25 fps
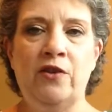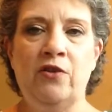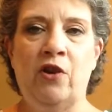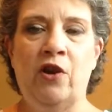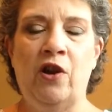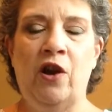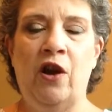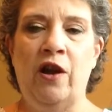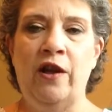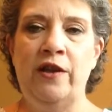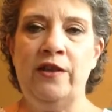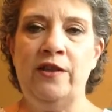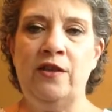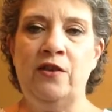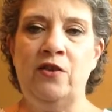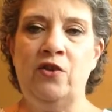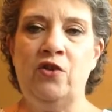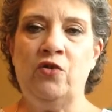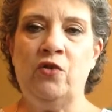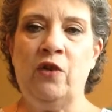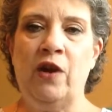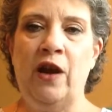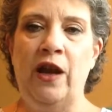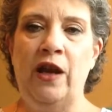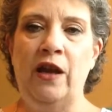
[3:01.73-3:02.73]
or
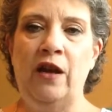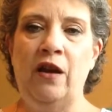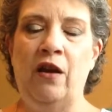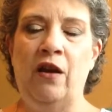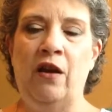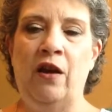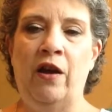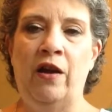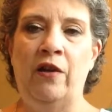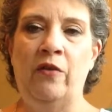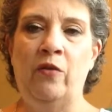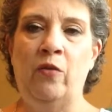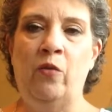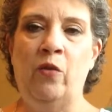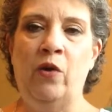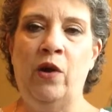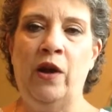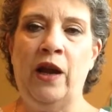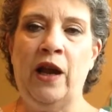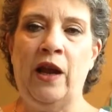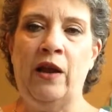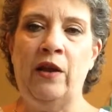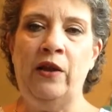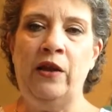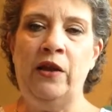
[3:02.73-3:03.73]
concentrate on
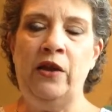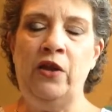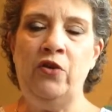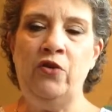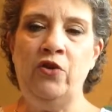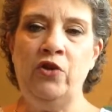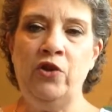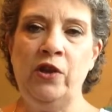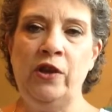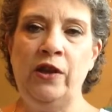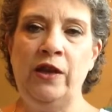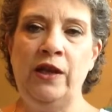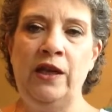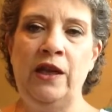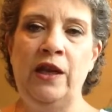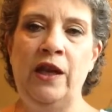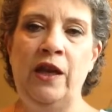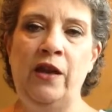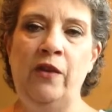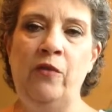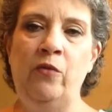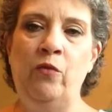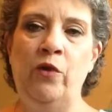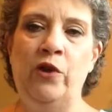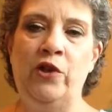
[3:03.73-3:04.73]
what I usually
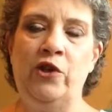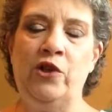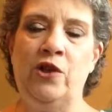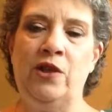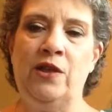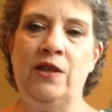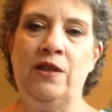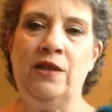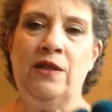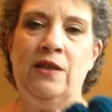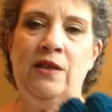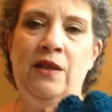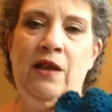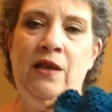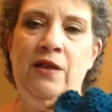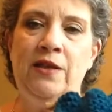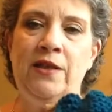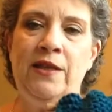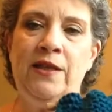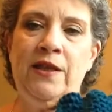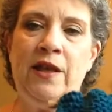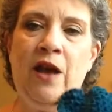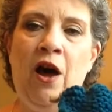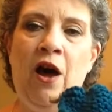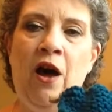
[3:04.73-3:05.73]
knit, which is
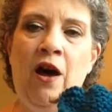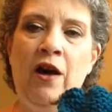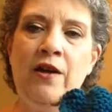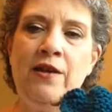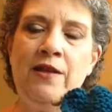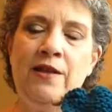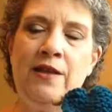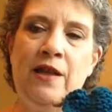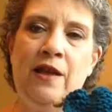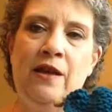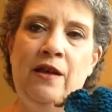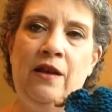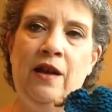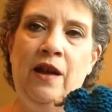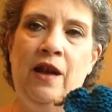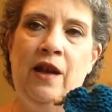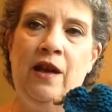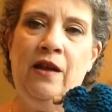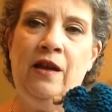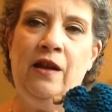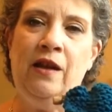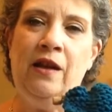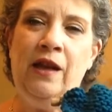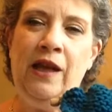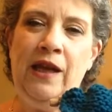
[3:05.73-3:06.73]
socks
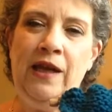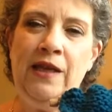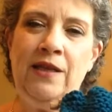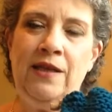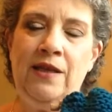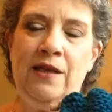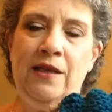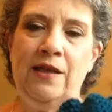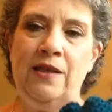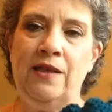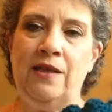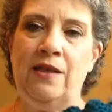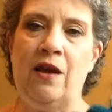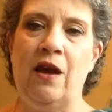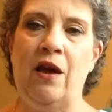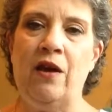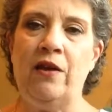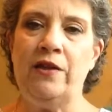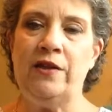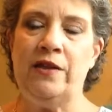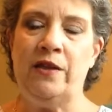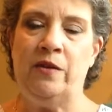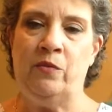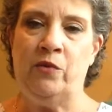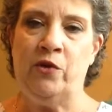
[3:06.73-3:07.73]
and lacy
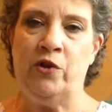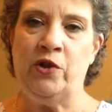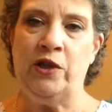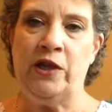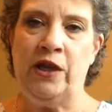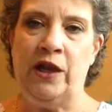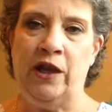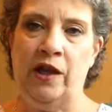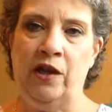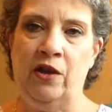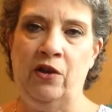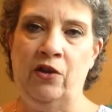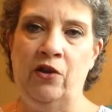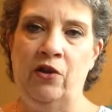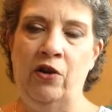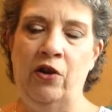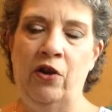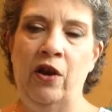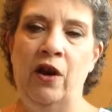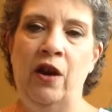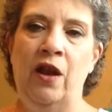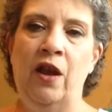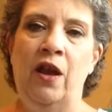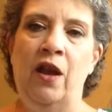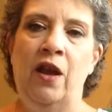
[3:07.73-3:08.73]
socks in particular.
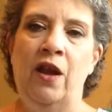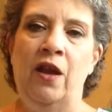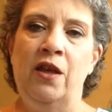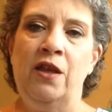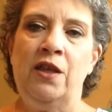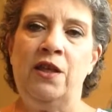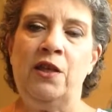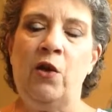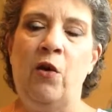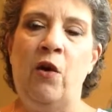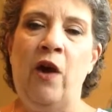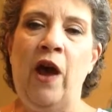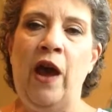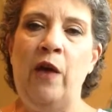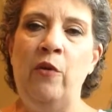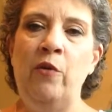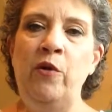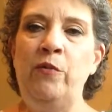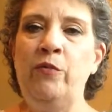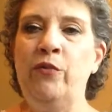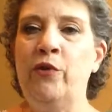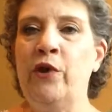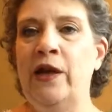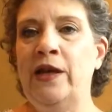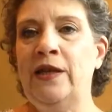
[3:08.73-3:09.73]
So I
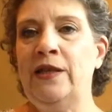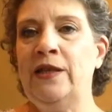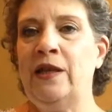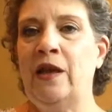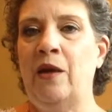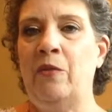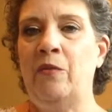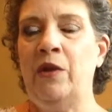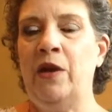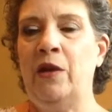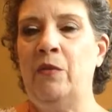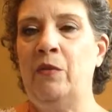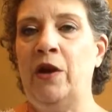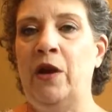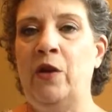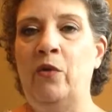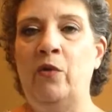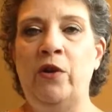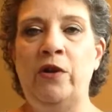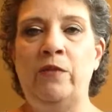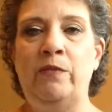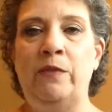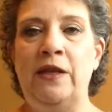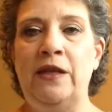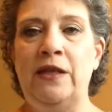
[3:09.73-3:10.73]
would bring something, but it
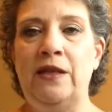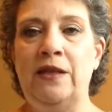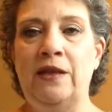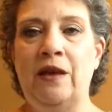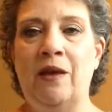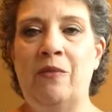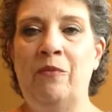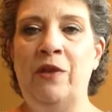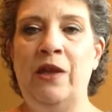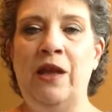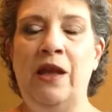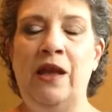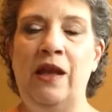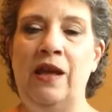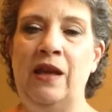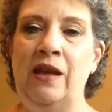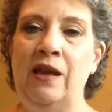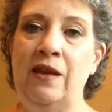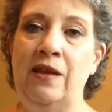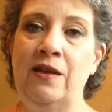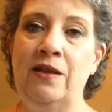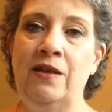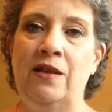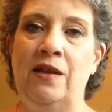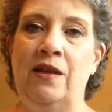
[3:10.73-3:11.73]
would be something
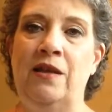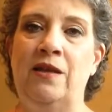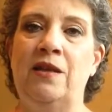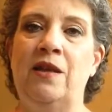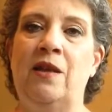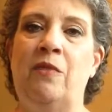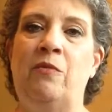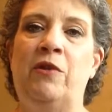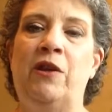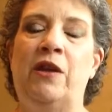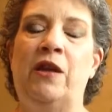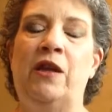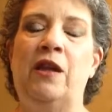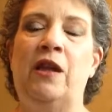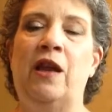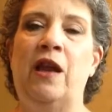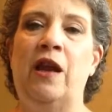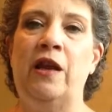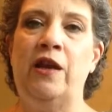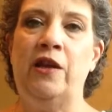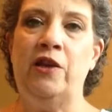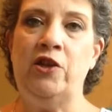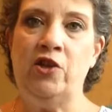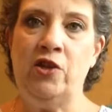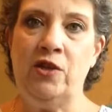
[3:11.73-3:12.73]
easy, something that
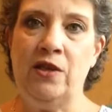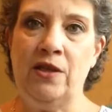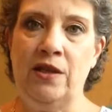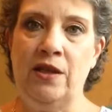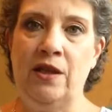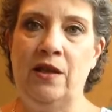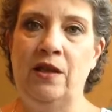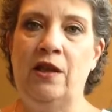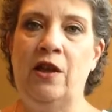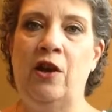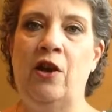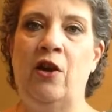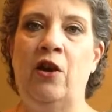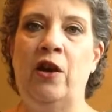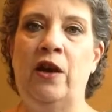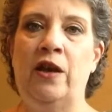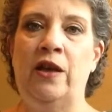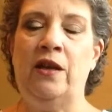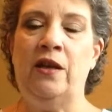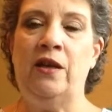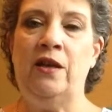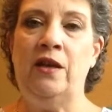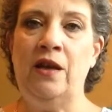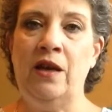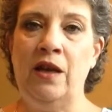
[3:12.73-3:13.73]
I could just sit there
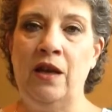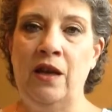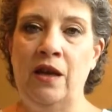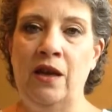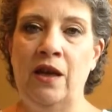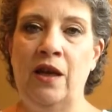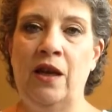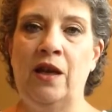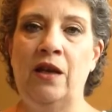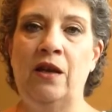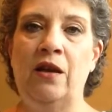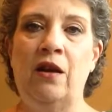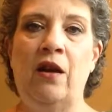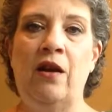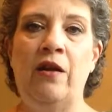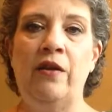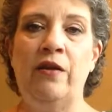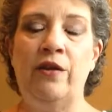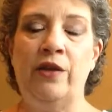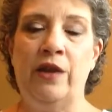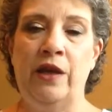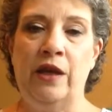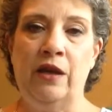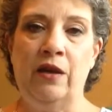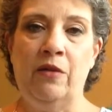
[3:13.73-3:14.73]
and knit and not
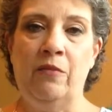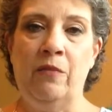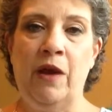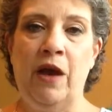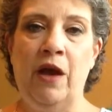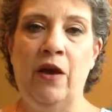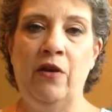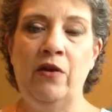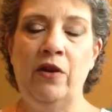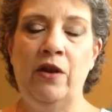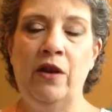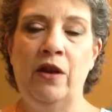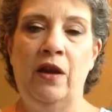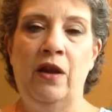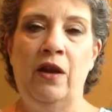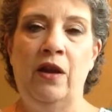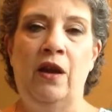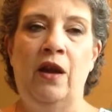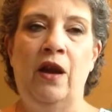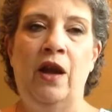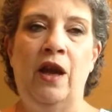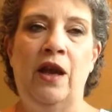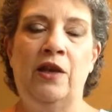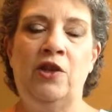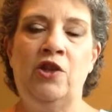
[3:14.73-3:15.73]
think about.
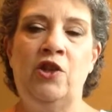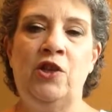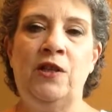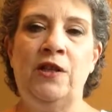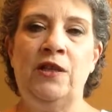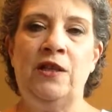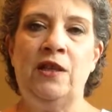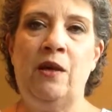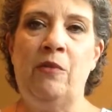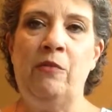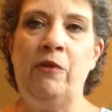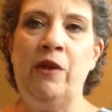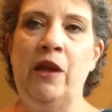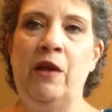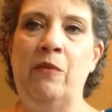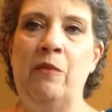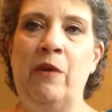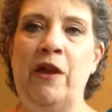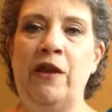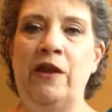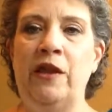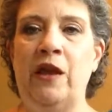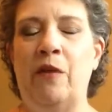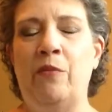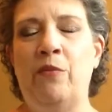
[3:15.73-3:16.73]
And just something
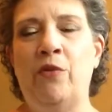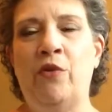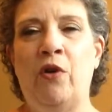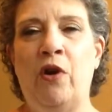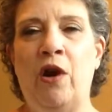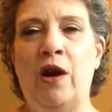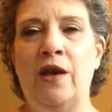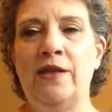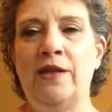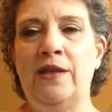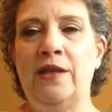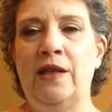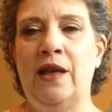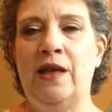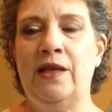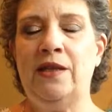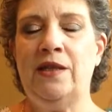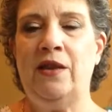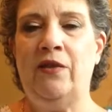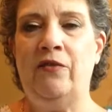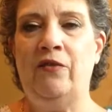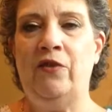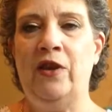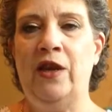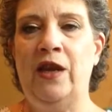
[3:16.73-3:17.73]
about that
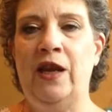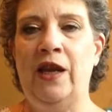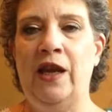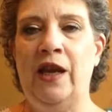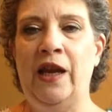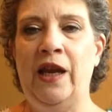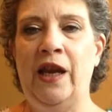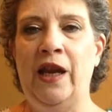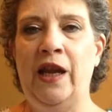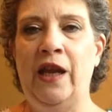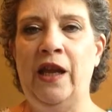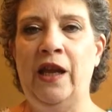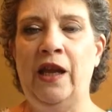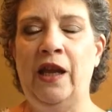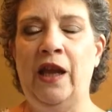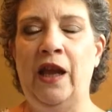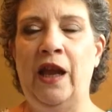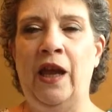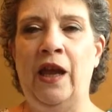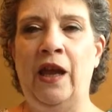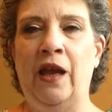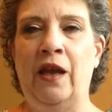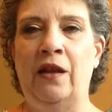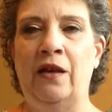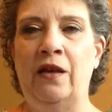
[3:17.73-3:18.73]
process of knitting,
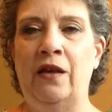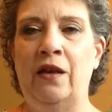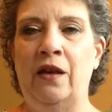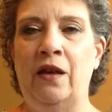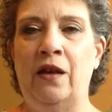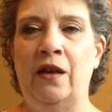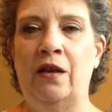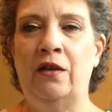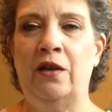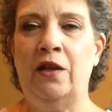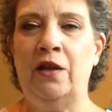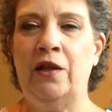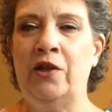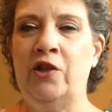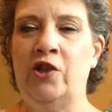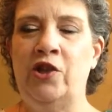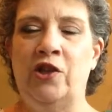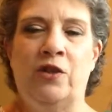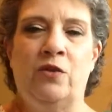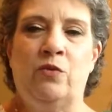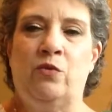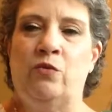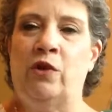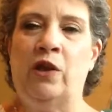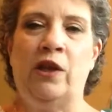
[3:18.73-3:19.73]
and it
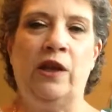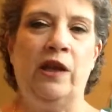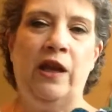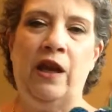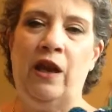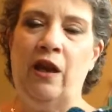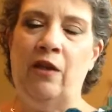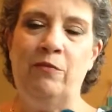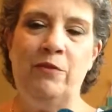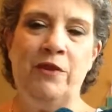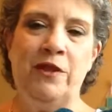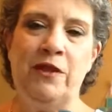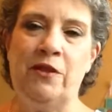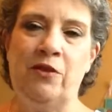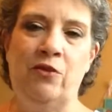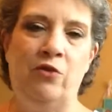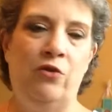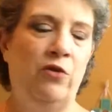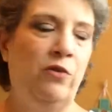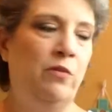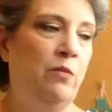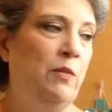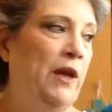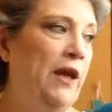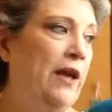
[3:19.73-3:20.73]
just really helped
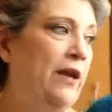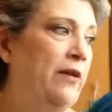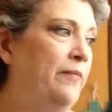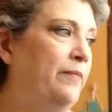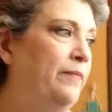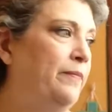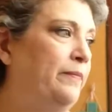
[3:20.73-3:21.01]
soothe me.